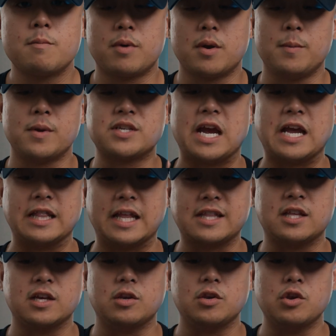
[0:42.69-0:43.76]
Pretty much I
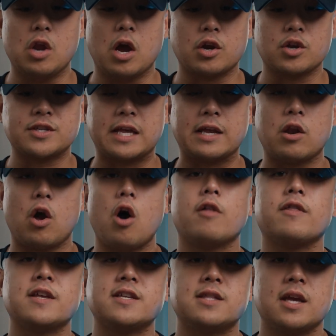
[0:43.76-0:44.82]
like to understand
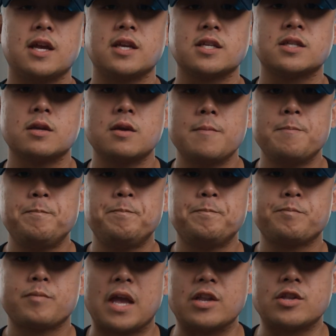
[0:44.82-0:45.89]
all these things
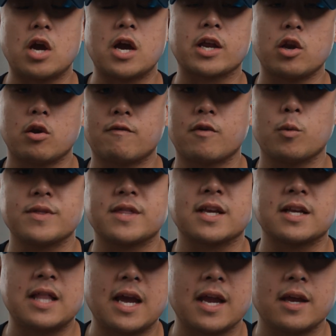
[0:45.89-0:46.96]
and talk it over with the
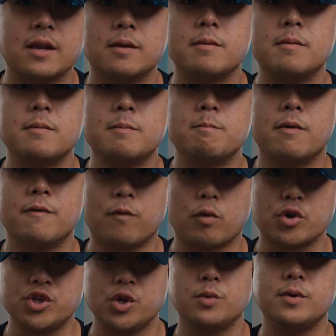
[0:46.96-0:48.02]
client
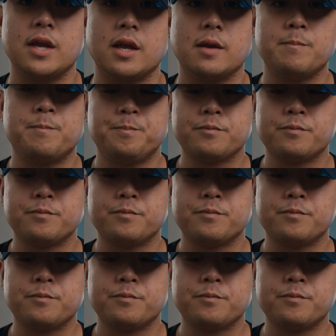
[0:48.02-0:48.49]
before shoot day.